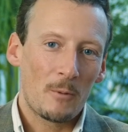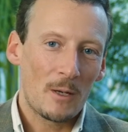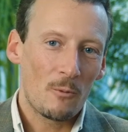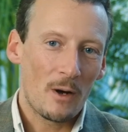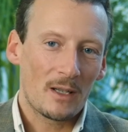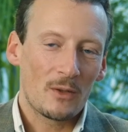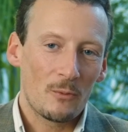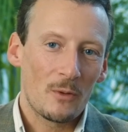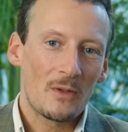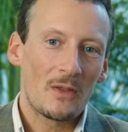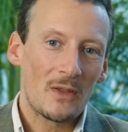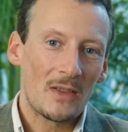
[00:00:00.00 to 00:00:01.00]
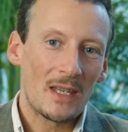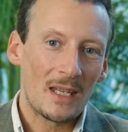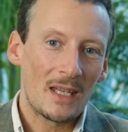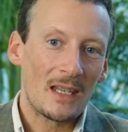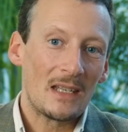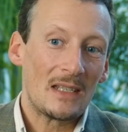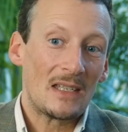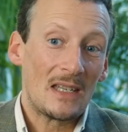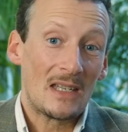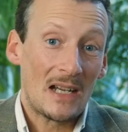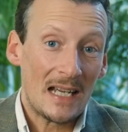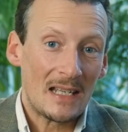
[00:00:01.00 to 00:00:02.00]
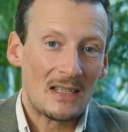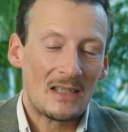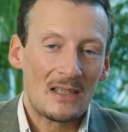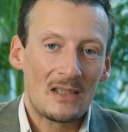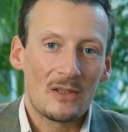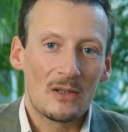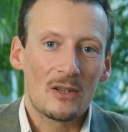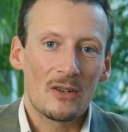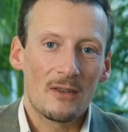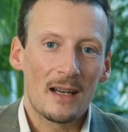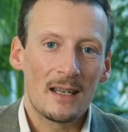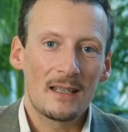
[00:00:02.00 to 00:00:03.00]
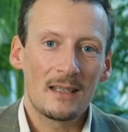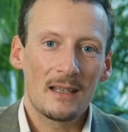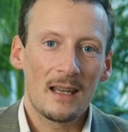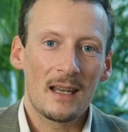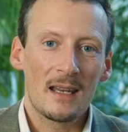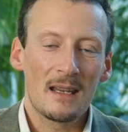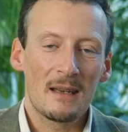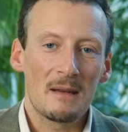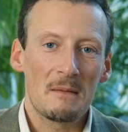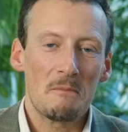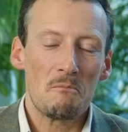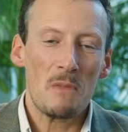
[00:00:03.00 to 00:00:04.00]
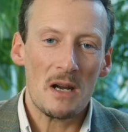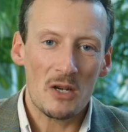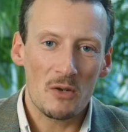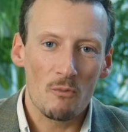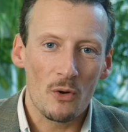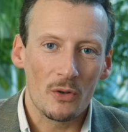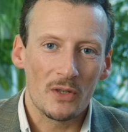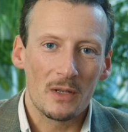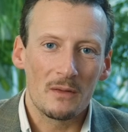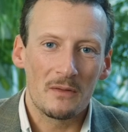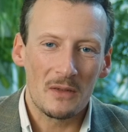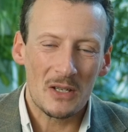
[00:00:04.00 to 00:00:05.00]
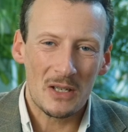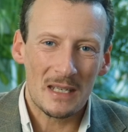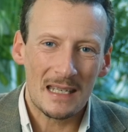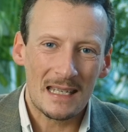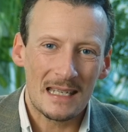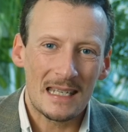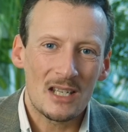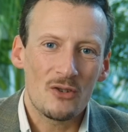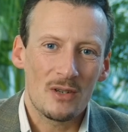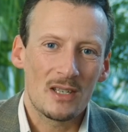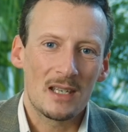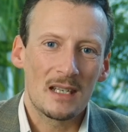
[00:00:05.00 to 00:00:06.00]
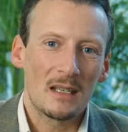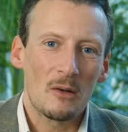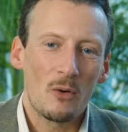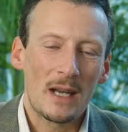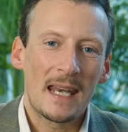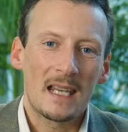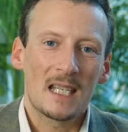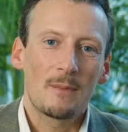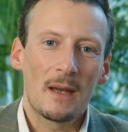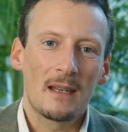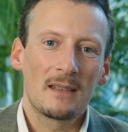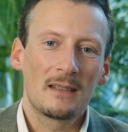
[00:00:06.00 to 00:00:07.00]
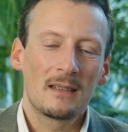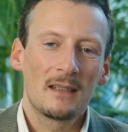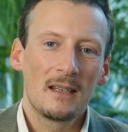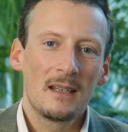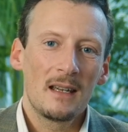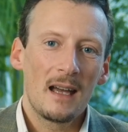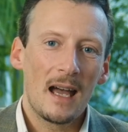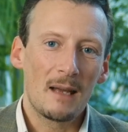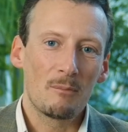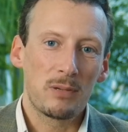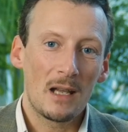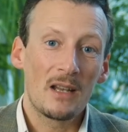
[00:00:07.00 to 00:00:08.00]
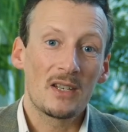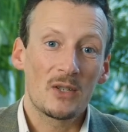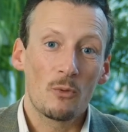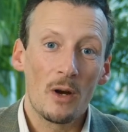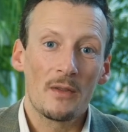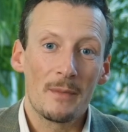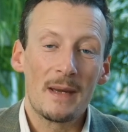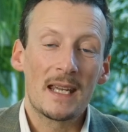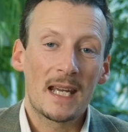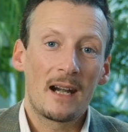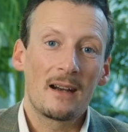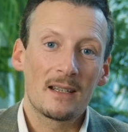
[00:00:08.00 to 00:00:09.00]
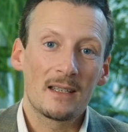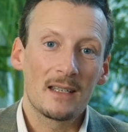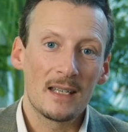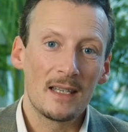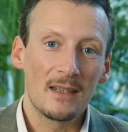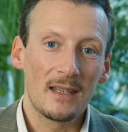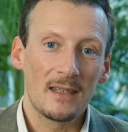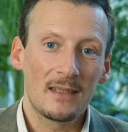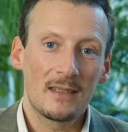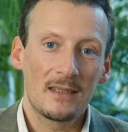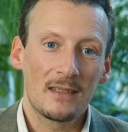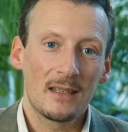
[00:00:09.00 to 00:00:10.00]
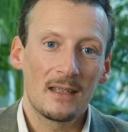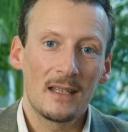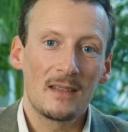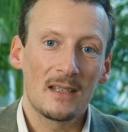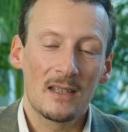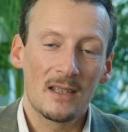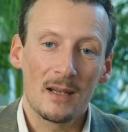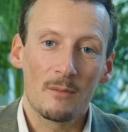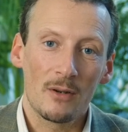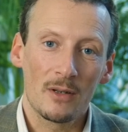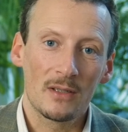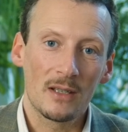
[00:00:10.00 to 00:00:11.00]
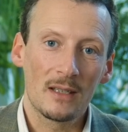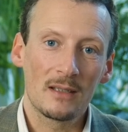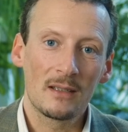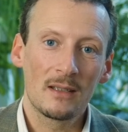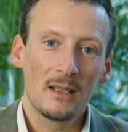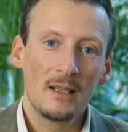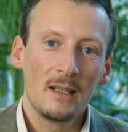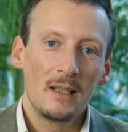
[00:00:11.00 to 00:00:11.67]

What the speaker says: We worked with the designers to create a much more sort of interesting organic space, and plants were the main character in this design process.